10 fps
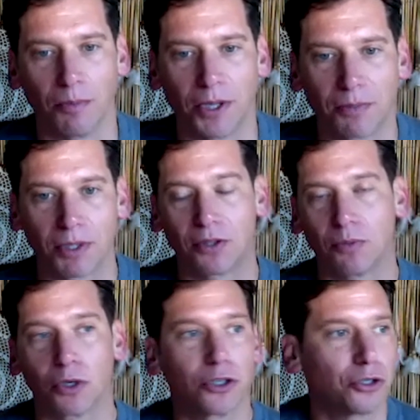But but
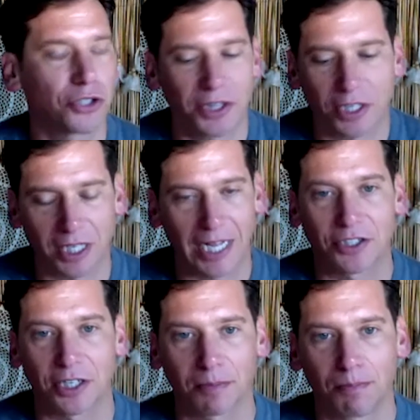we're using the
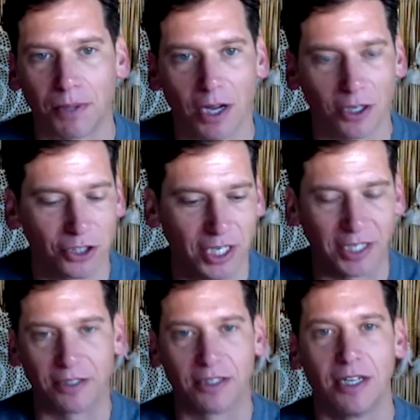classic
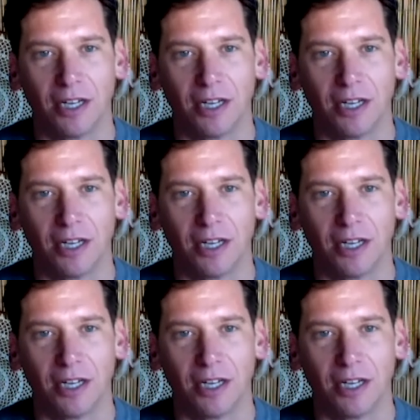blockchain